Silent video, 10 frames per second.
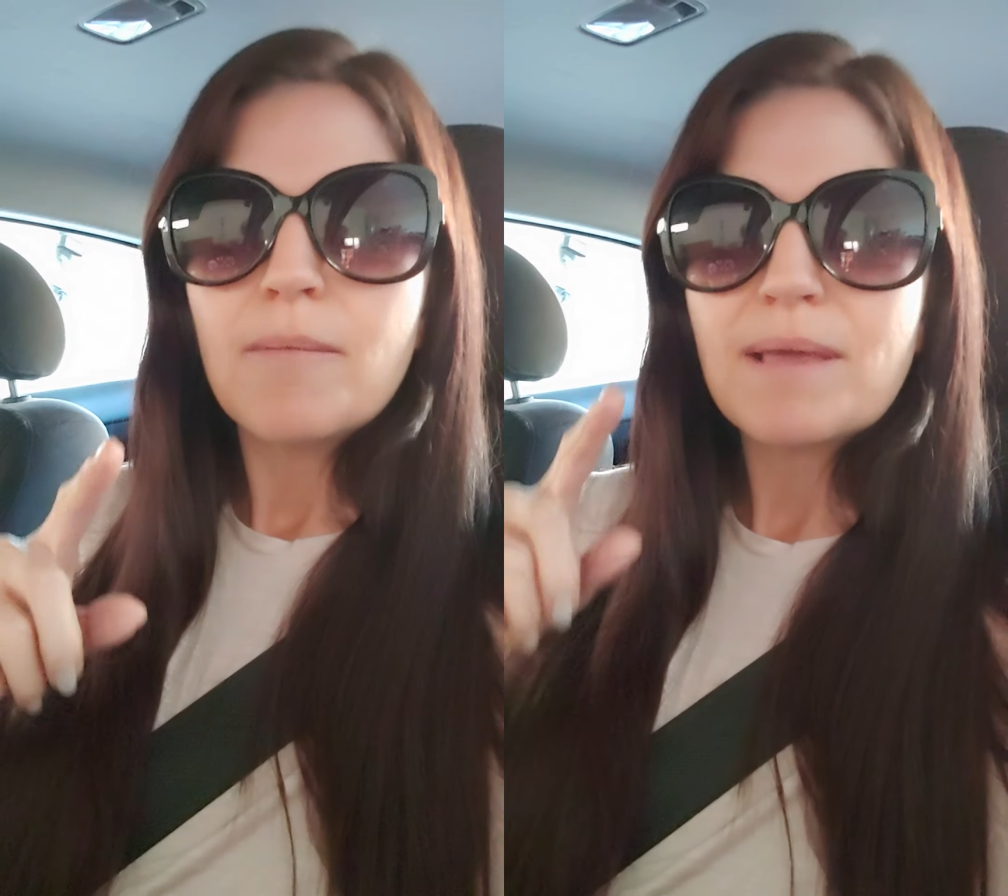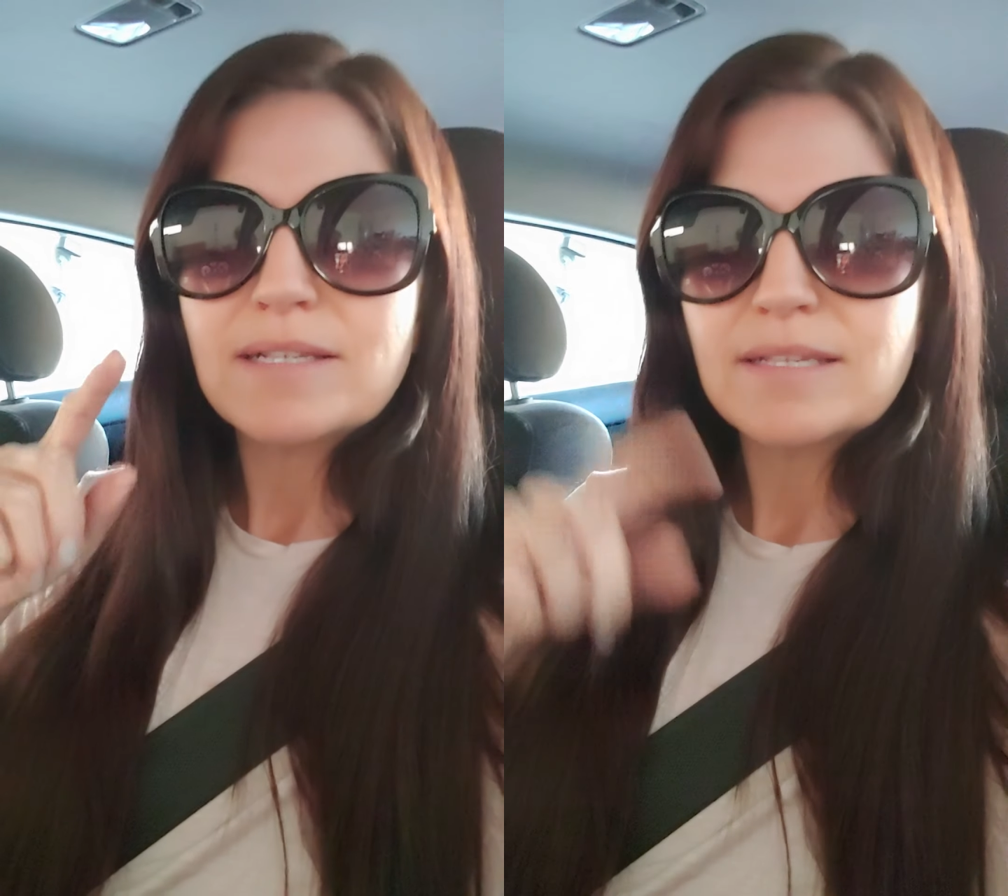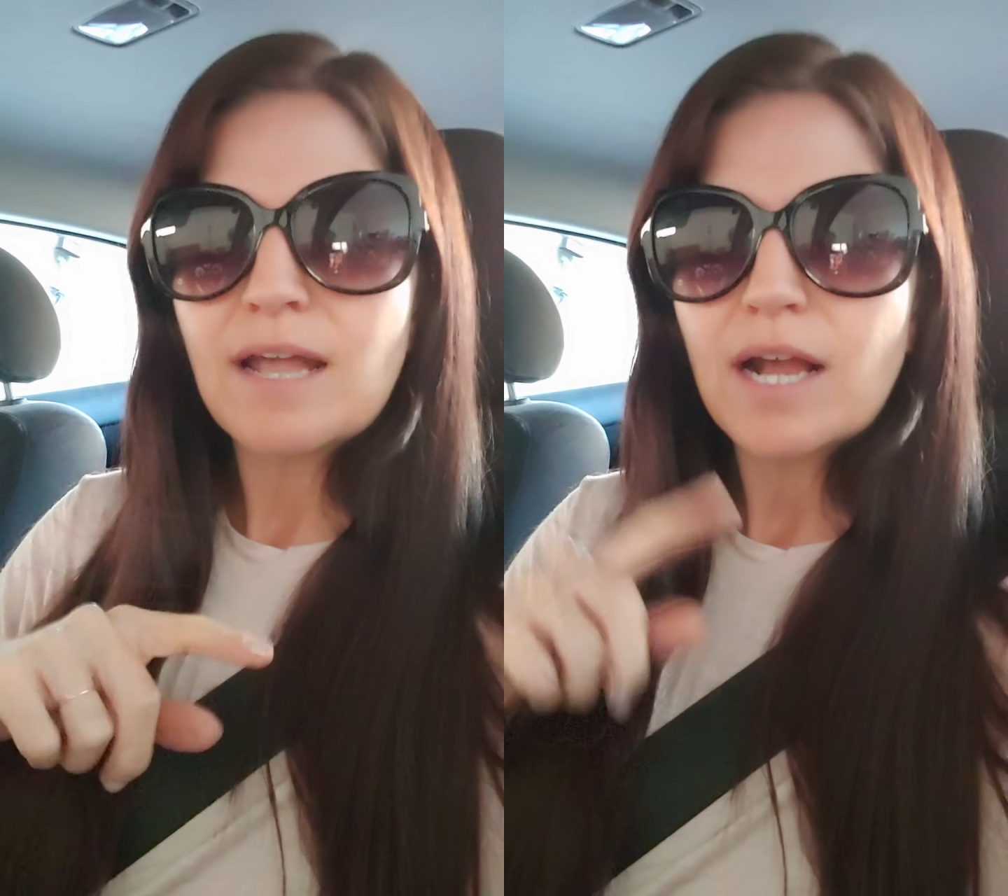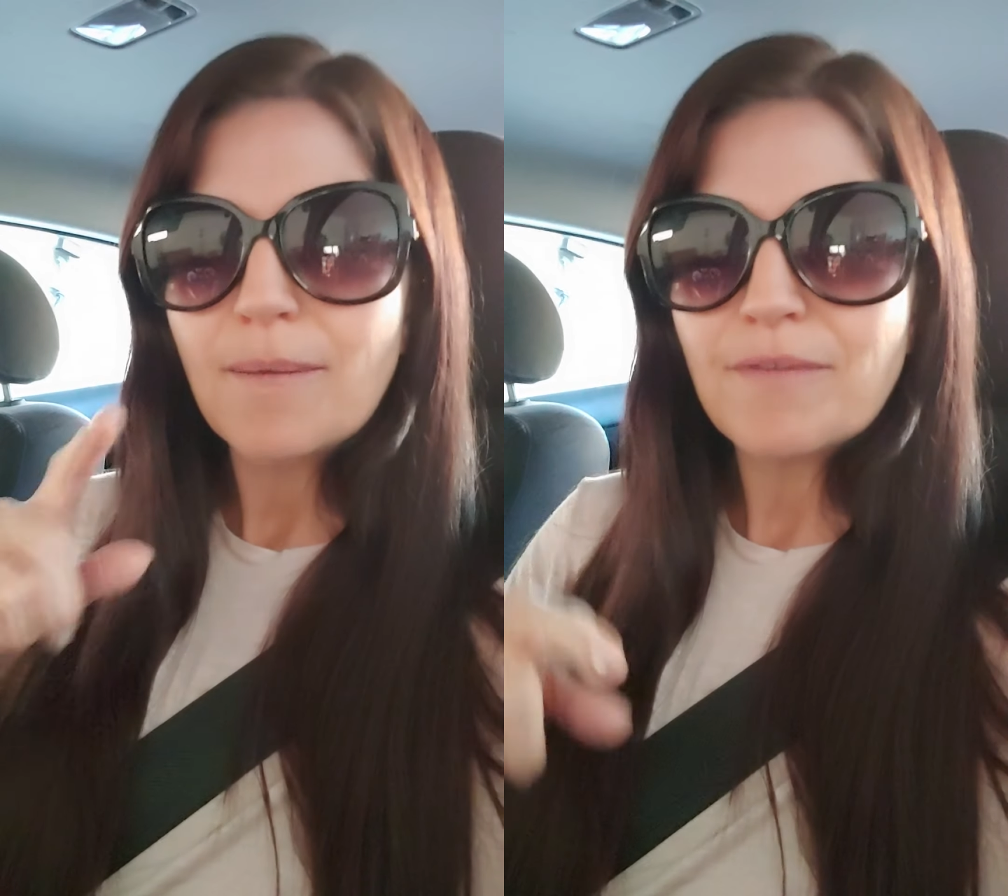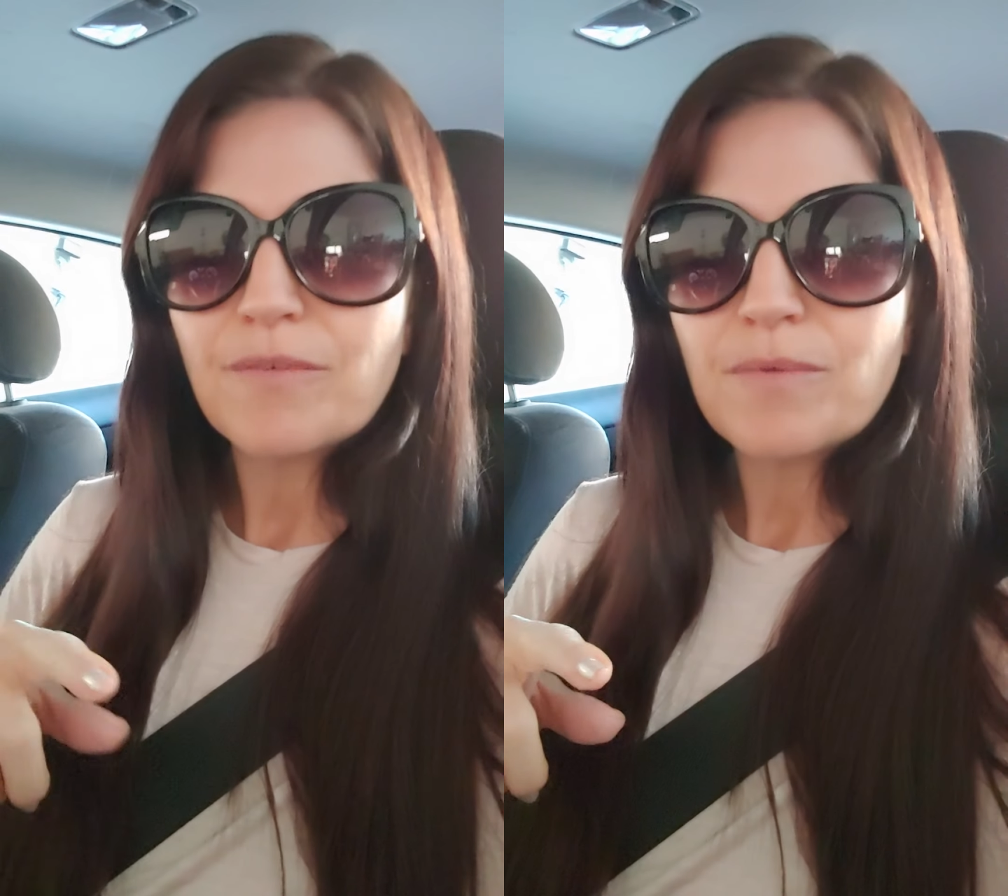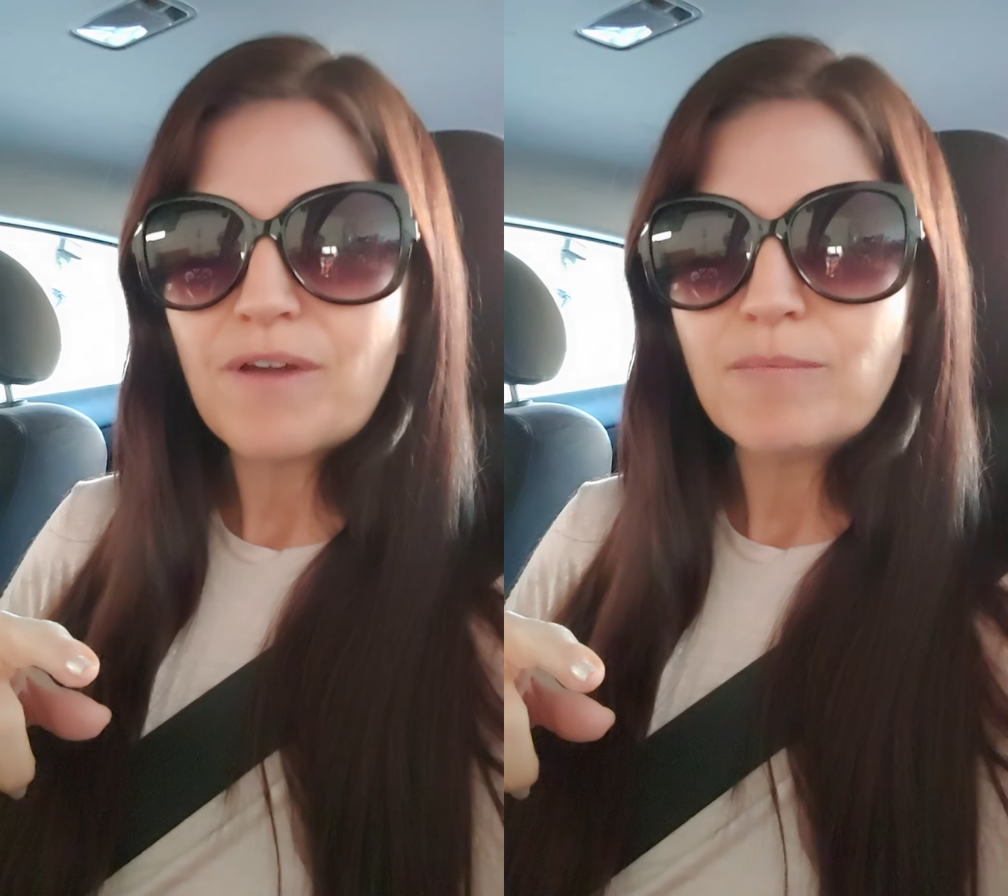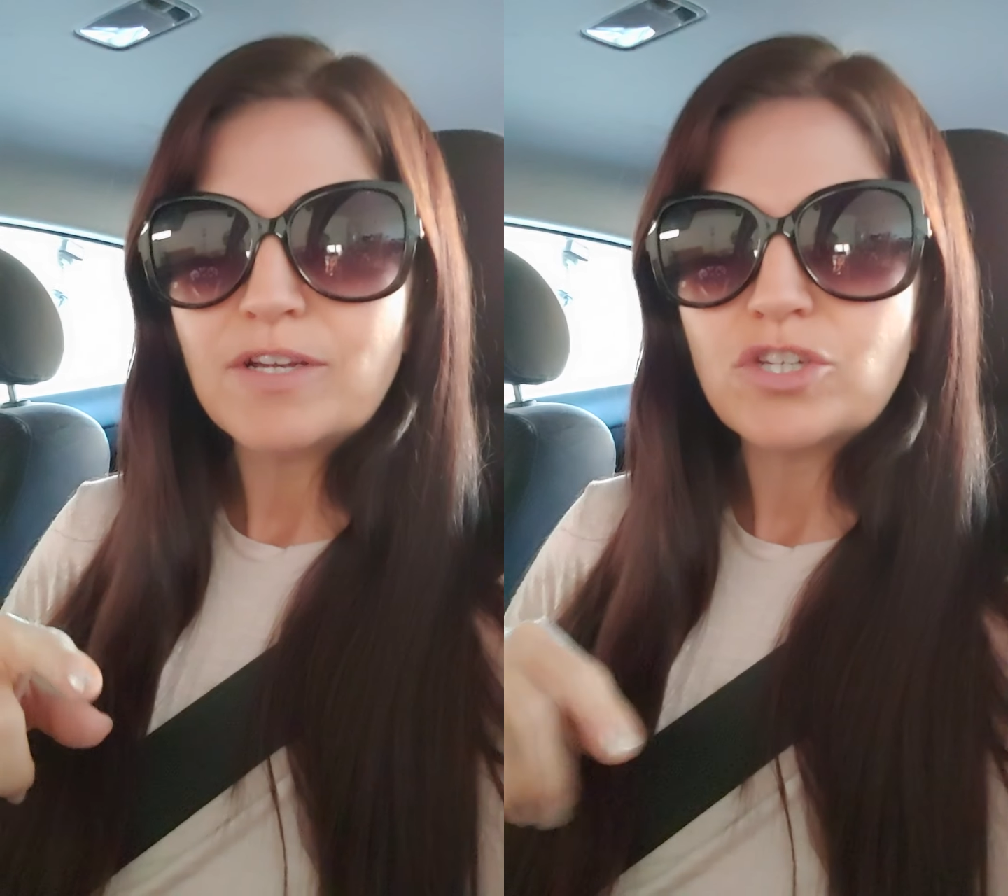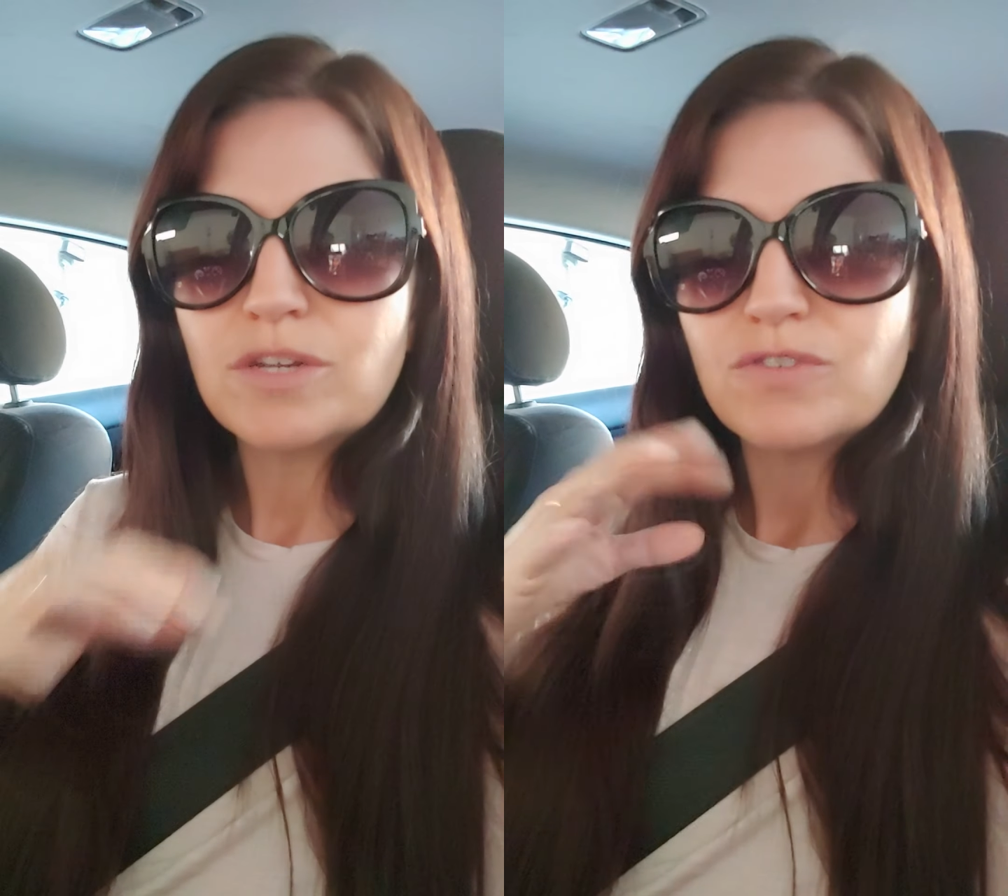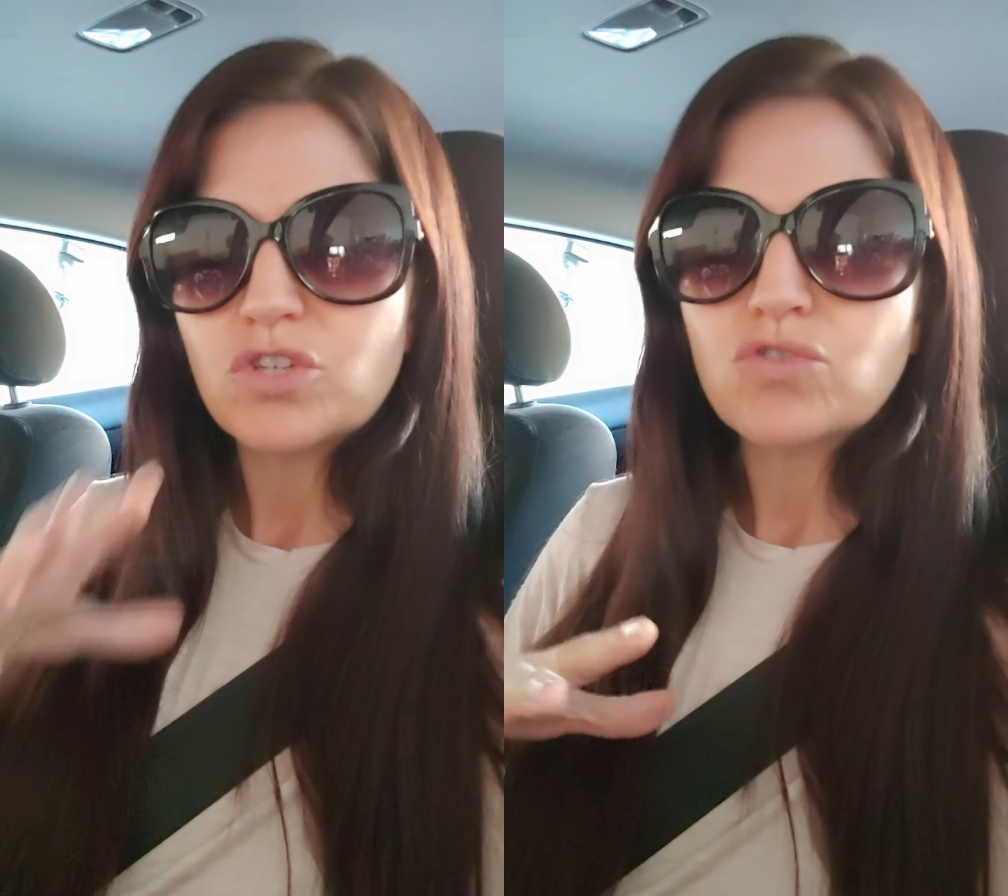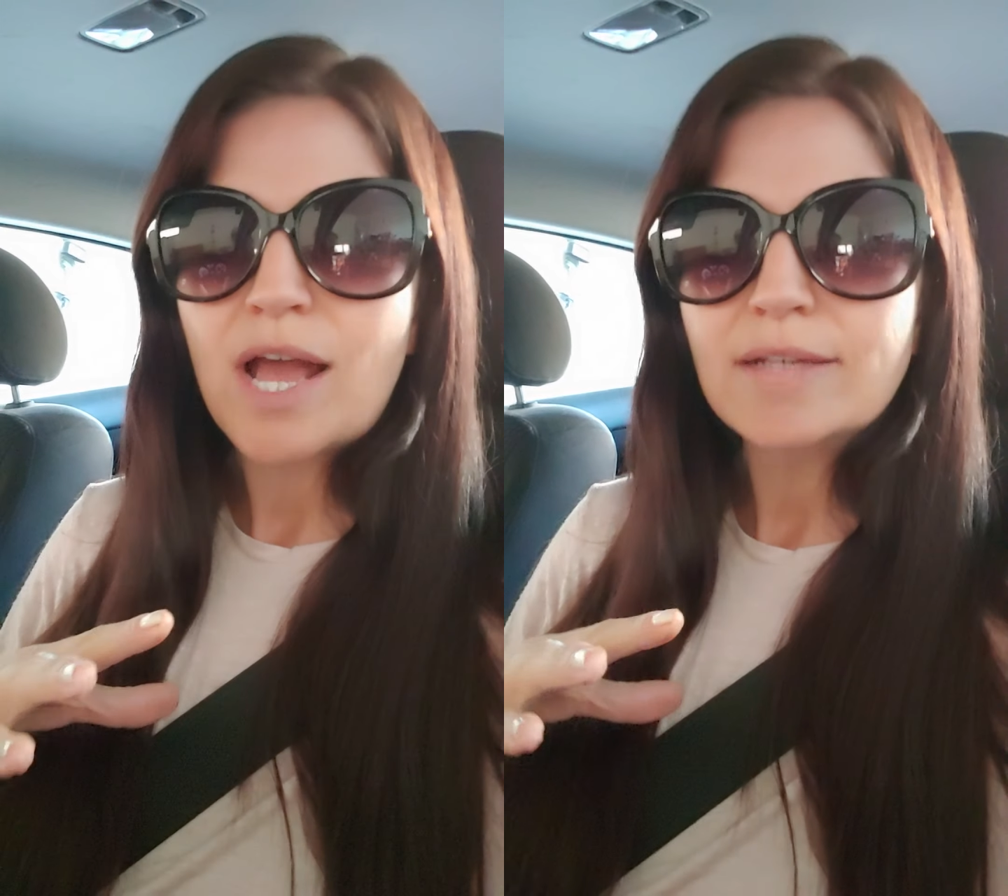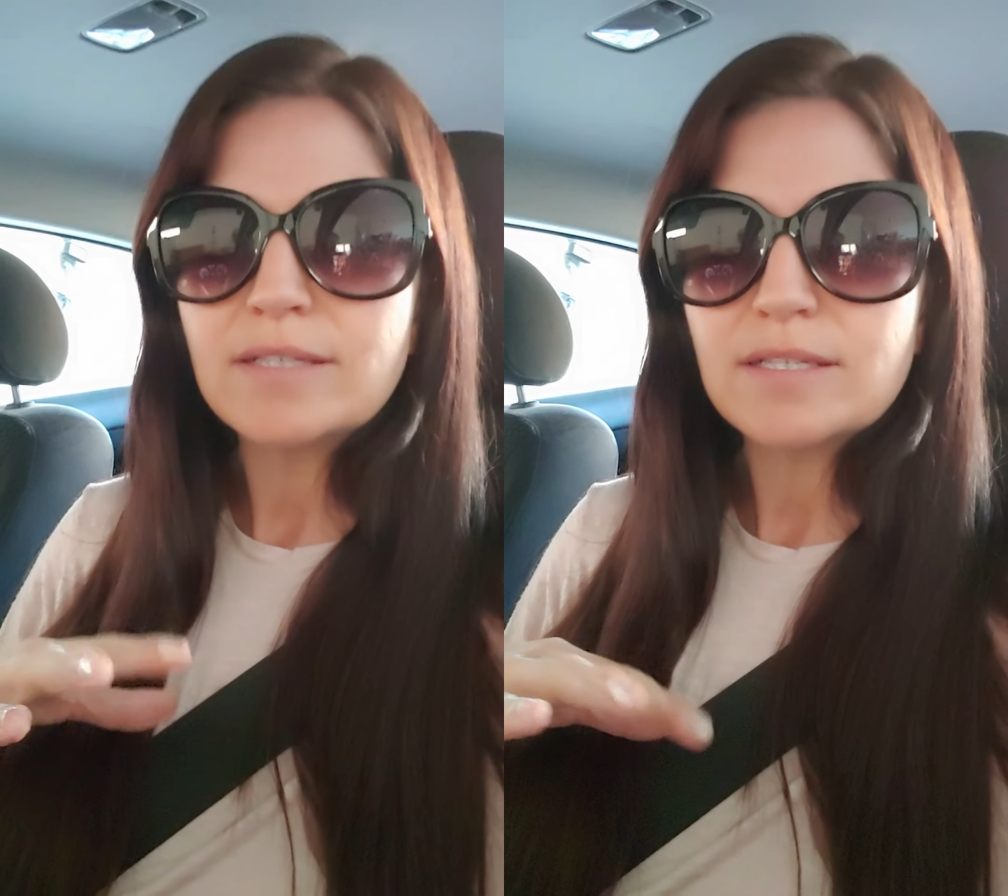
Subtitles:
because it's not coming from the vibration of stress.